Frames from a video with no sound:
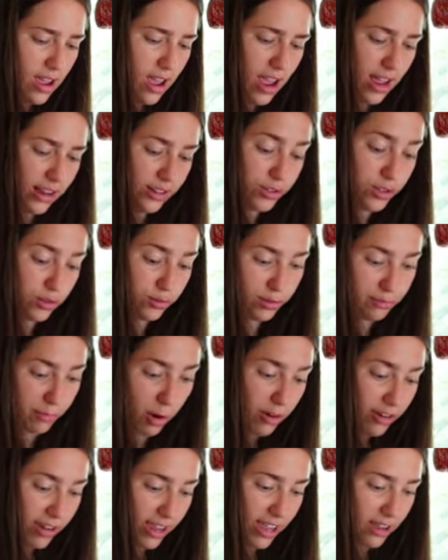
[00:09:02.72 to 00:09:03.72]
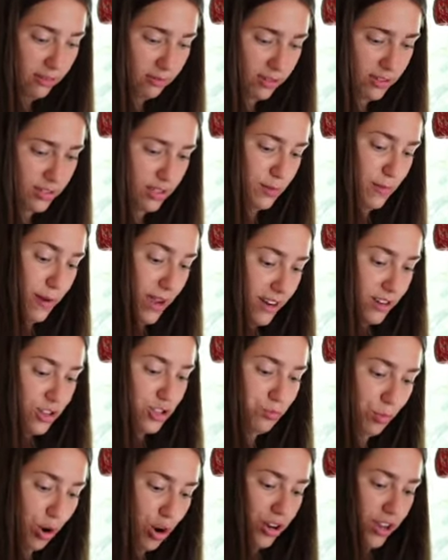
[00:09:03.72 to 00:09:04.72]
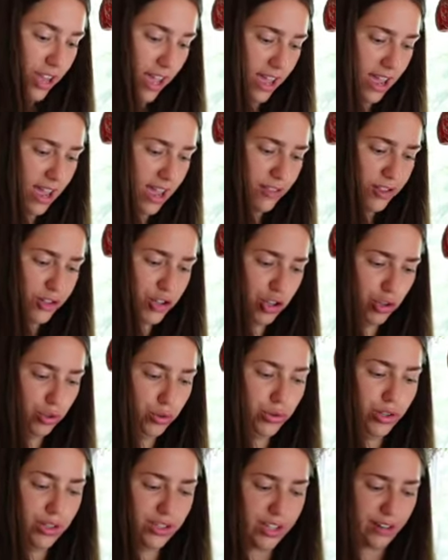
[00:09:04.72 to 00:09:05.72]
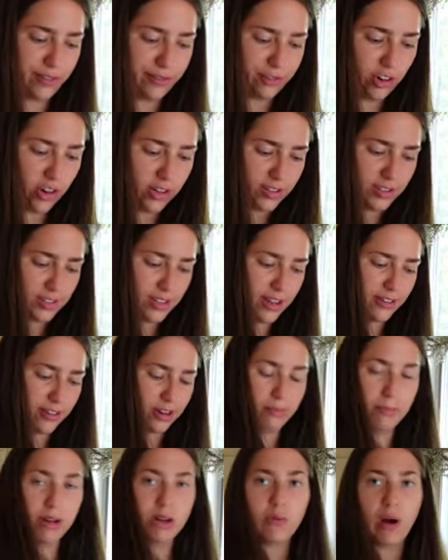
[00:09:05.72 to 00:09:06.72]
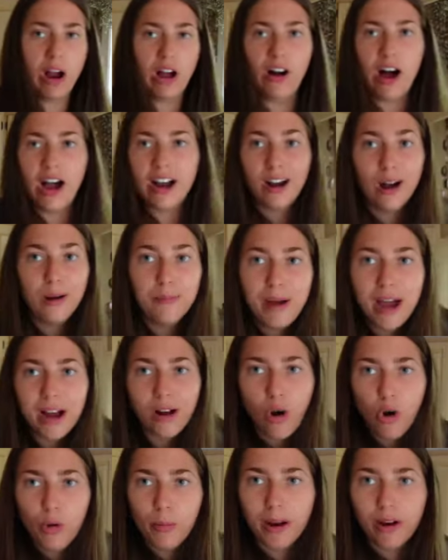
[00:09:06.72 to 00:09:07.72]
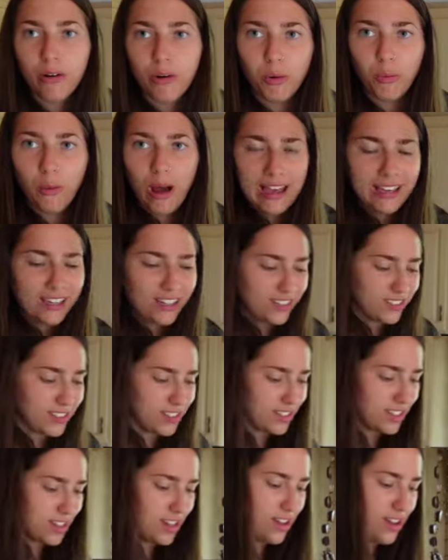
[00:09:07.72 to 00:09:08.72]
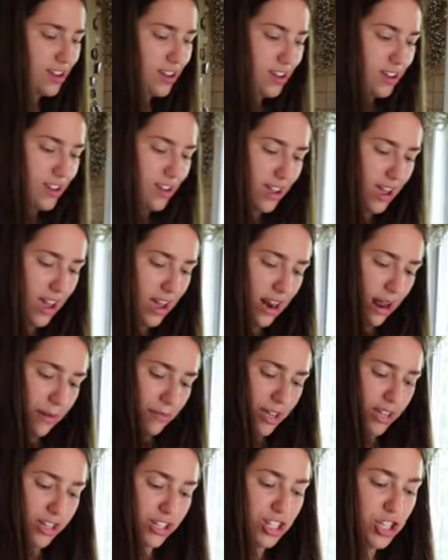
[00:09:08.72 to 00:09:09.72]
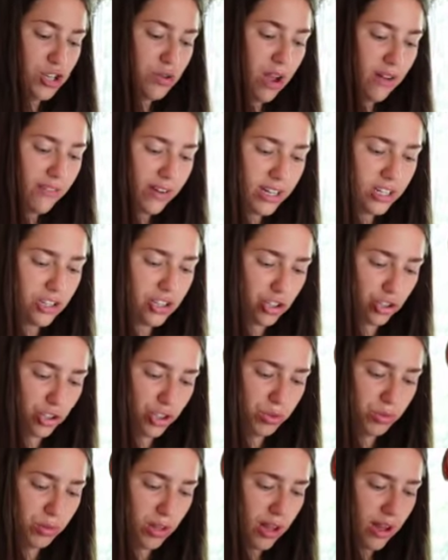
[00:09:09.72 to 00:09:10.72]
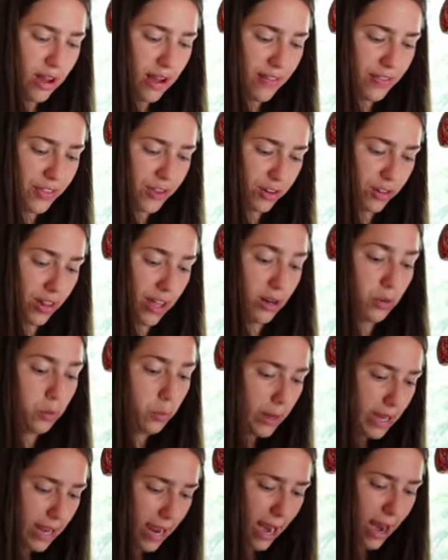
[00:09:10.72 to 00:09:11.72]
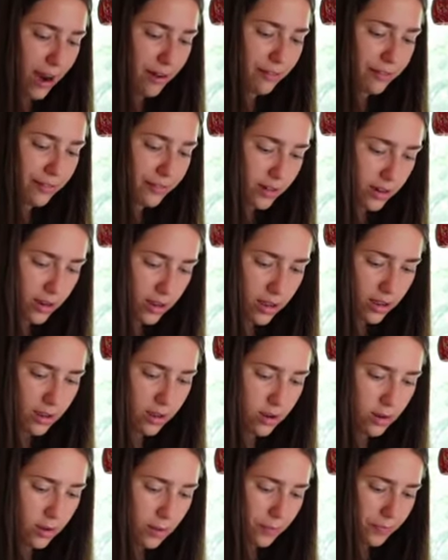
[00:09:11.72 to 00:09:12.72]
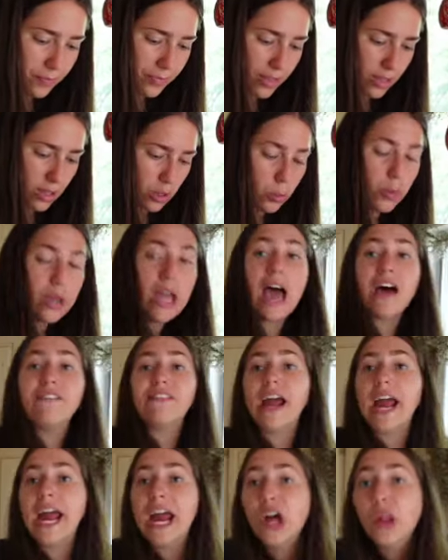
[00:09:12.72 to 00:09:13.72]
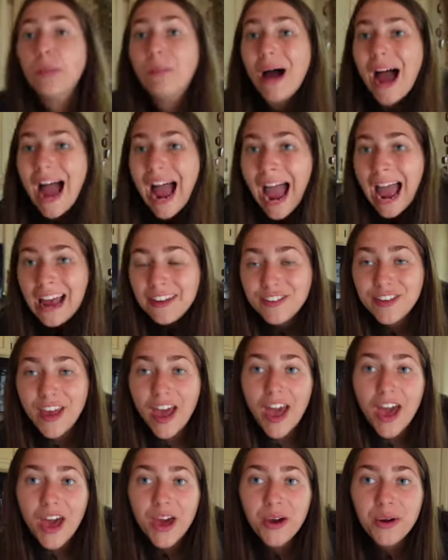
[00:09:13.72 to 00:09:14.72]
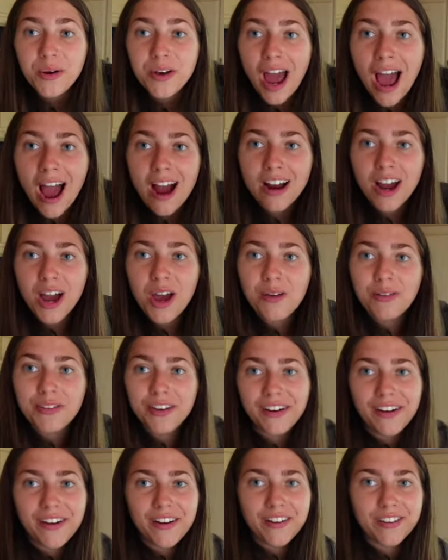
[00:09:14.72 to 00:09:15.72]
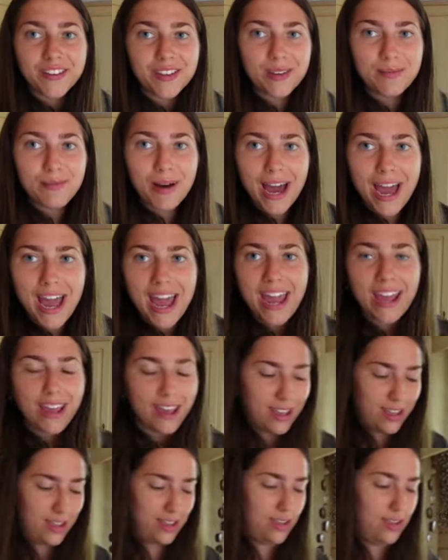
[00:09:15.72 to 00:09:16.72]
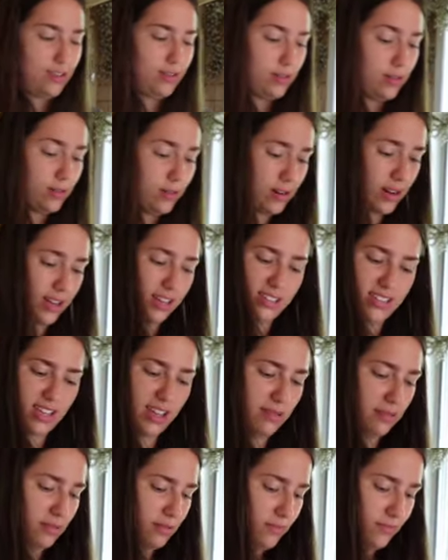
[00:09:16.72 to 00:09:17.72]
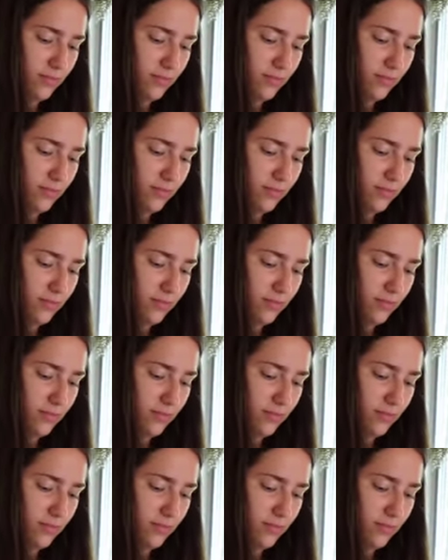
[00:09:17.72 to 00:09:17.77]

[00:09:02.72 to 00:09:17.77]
And so the market was a Spanish market and the Cholula's like front and center. Meanwhile, I come back home, I go to Weggies and I'm like, do you have any Cholula? And they're like, we have El Paso taco sauce in the back. And I say,